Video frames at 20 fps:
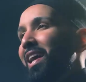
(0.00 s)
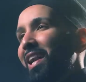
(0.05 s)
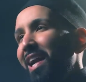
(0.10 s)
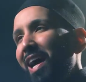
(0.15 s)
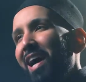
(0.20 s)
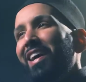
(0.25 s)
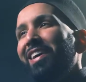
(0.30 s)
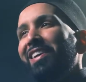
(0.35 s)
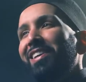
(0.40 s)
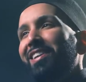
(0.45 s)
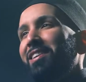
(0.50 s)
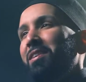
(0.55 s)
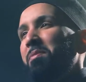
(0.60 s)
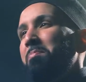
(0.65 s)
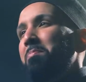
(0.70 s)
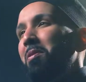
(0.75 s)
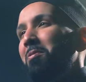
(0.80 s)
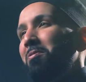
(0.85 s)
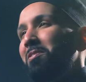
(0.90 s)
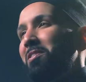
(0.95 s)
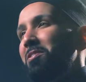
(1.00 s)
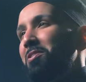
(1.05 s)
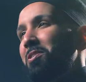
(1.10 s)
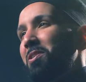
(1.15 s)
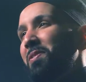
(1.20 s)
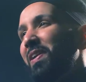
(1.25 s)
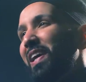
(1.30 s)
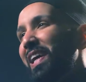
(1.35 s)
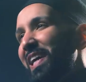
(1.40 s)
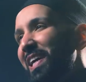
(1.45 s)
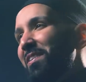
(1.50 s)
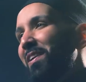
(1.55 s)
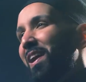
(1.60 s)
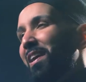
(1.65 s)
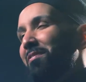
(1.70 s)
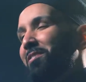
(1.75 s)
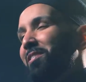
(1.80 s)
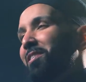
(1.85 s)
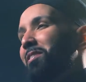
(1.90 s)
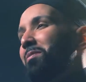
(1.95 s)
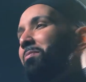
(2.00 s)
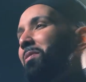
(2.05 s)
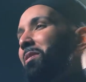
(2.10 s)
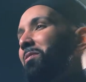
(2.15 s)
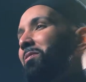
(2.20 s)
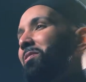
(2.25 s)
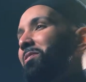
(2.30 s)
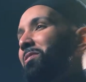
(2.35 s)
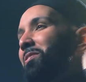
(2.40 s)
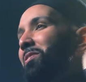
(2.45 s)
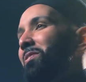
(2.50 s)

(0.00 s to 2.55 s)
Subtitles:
an akhirah component too, a hereafter component